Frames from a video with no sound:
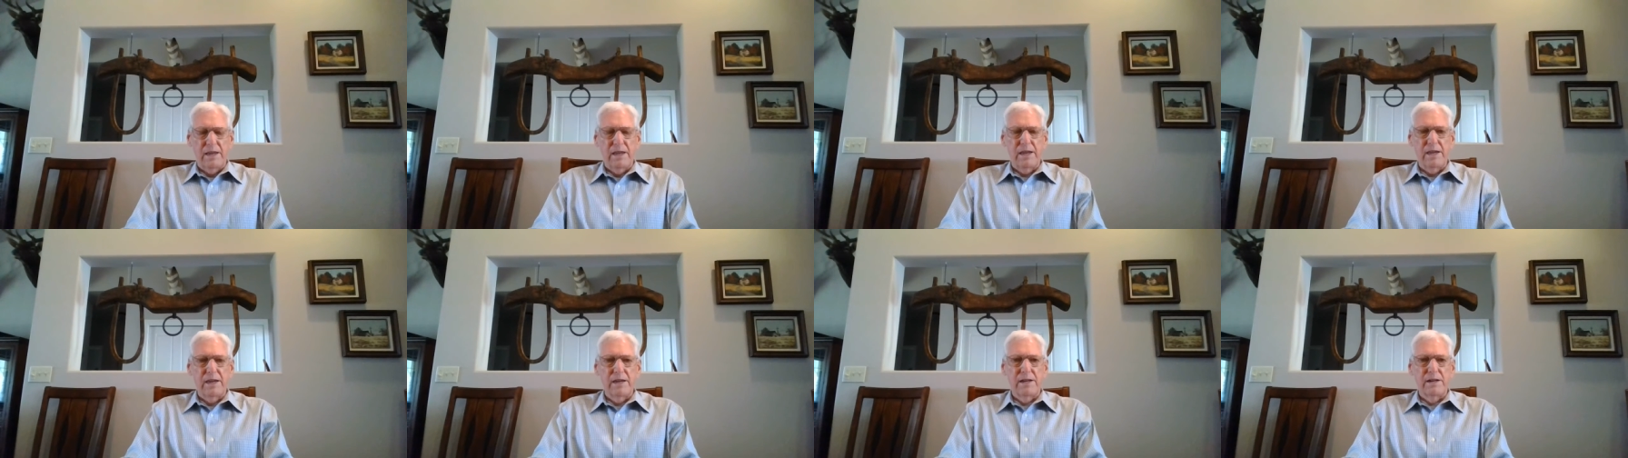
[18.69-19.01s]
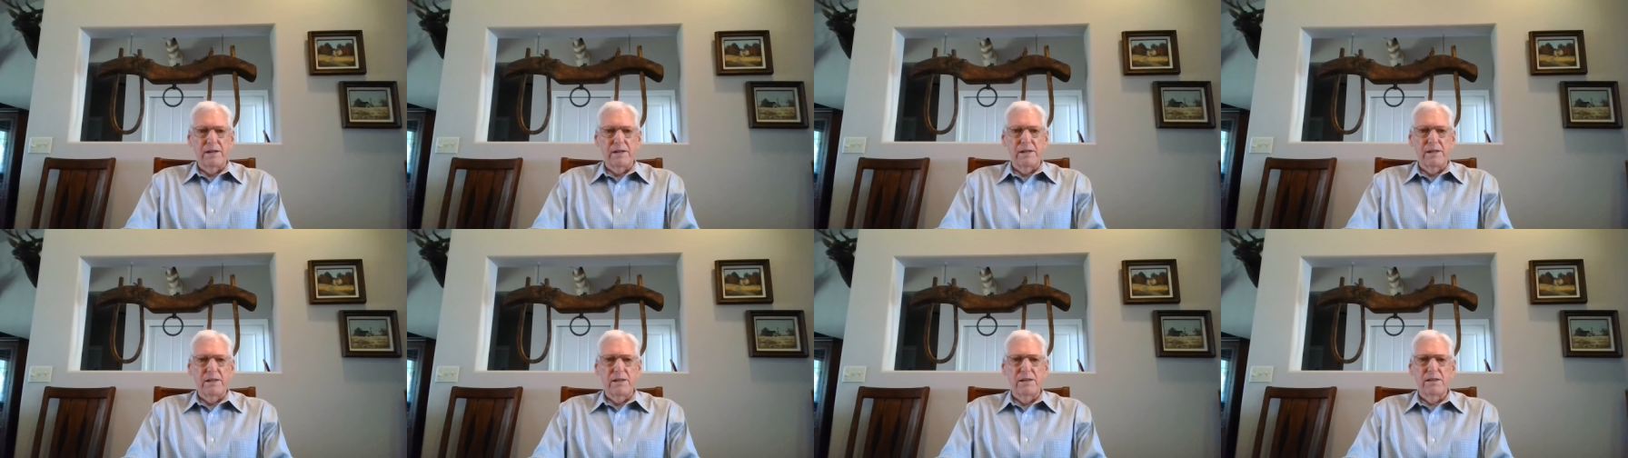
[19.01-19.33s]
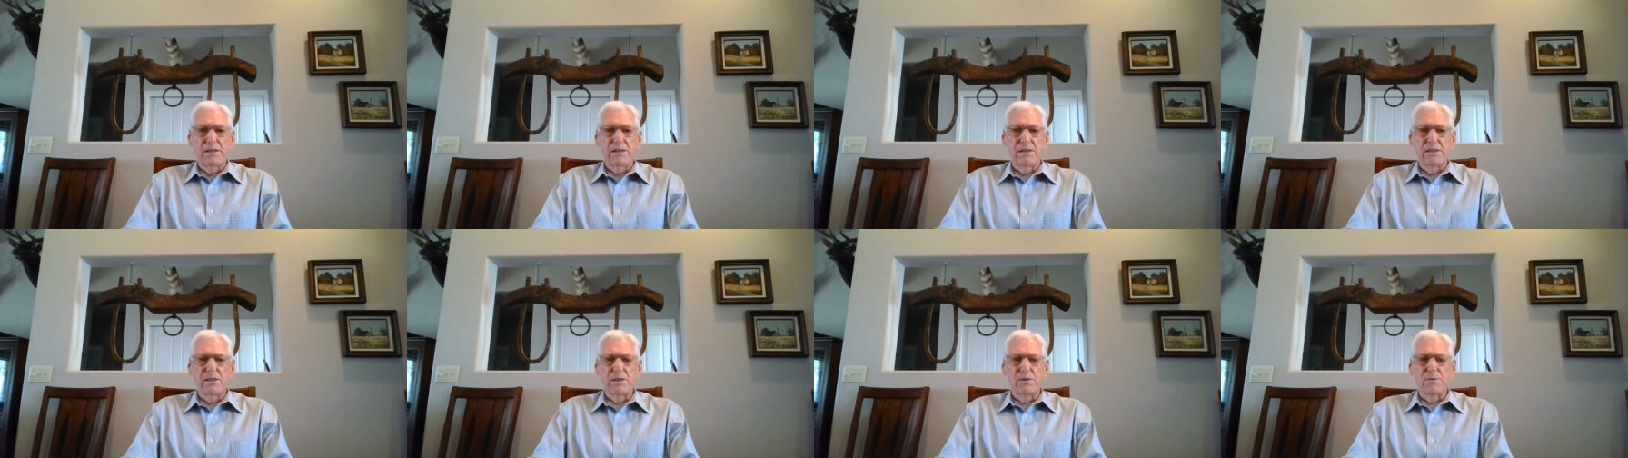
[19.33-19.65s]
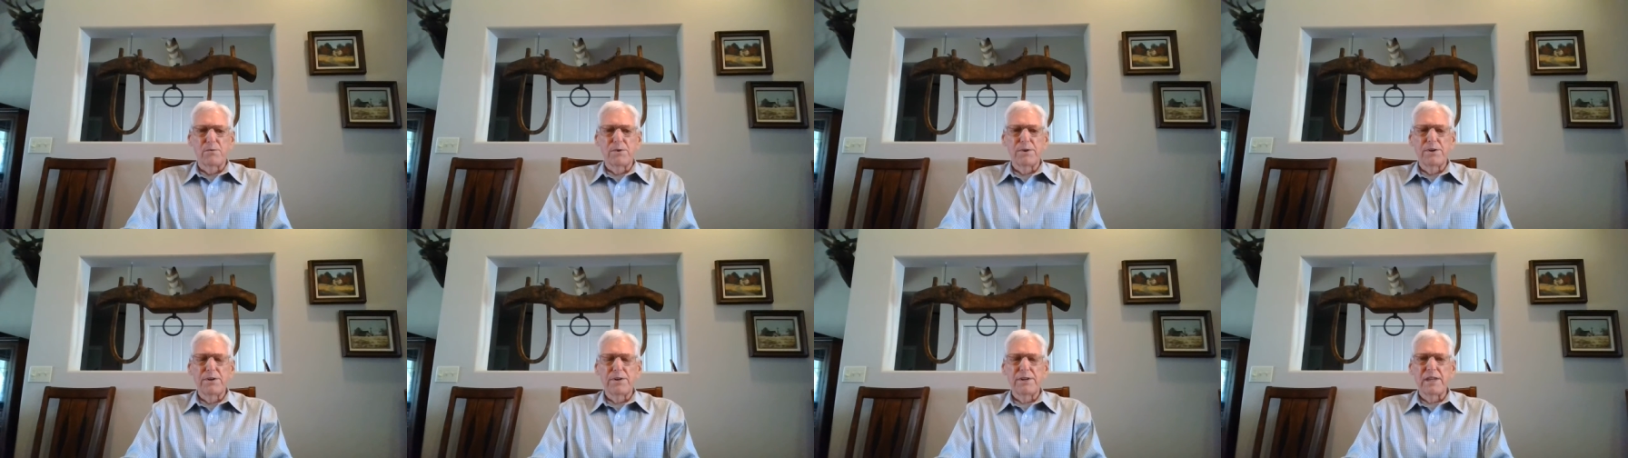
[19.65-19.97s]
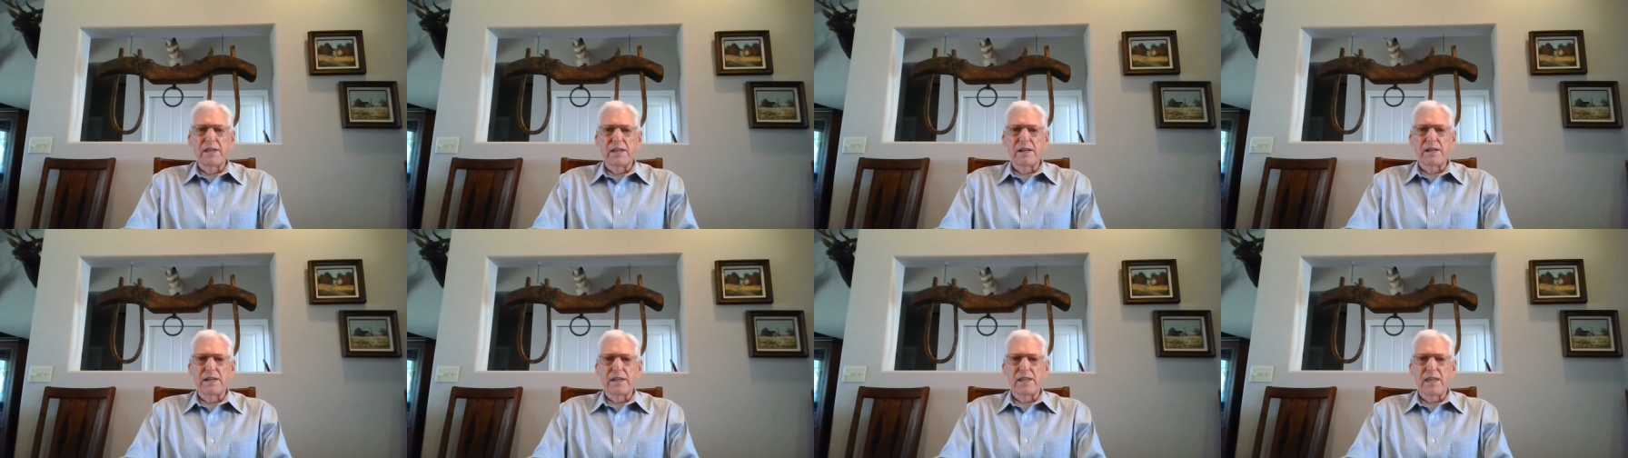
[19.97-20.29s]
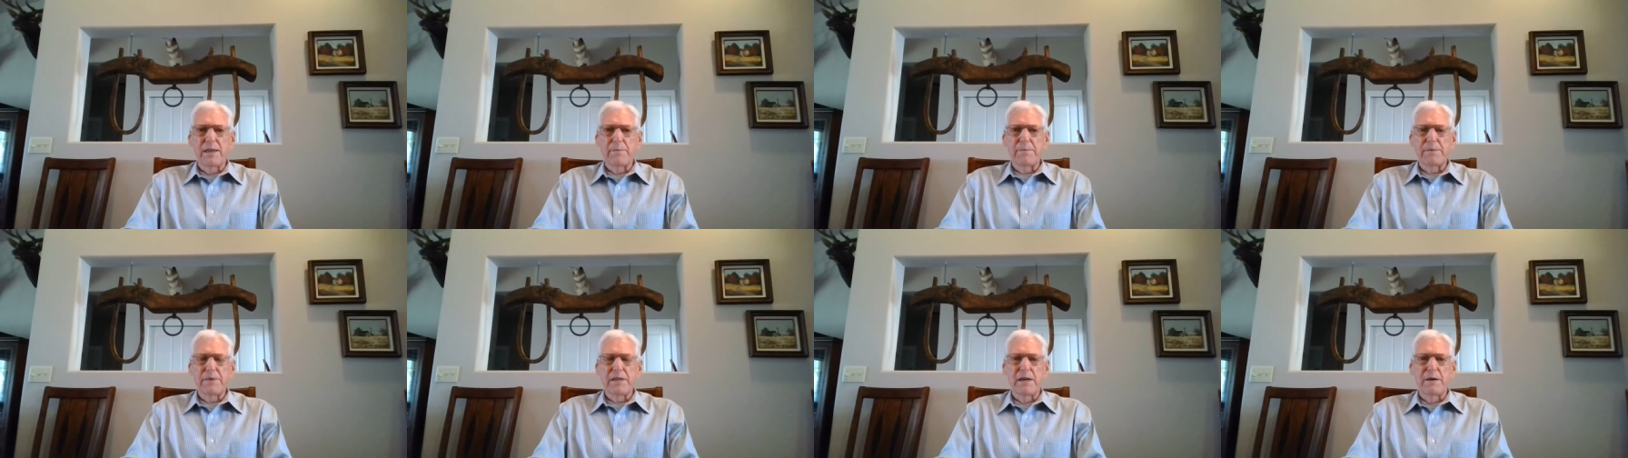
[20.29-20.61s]
And the word that
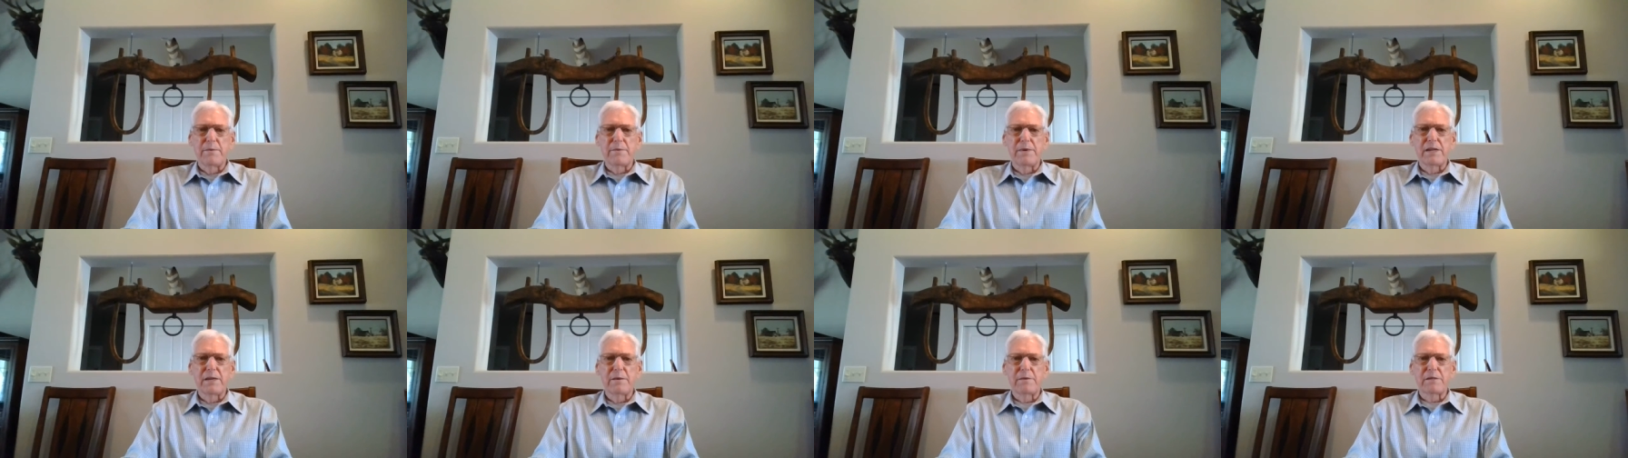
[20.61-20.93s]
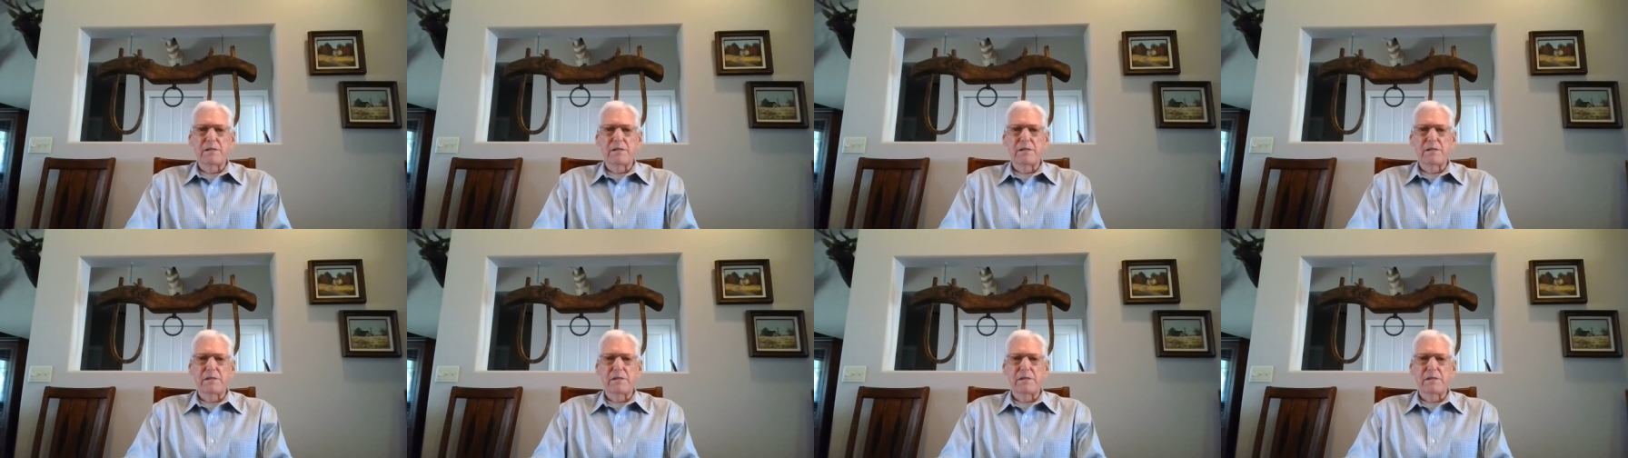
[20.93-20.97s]
kept coming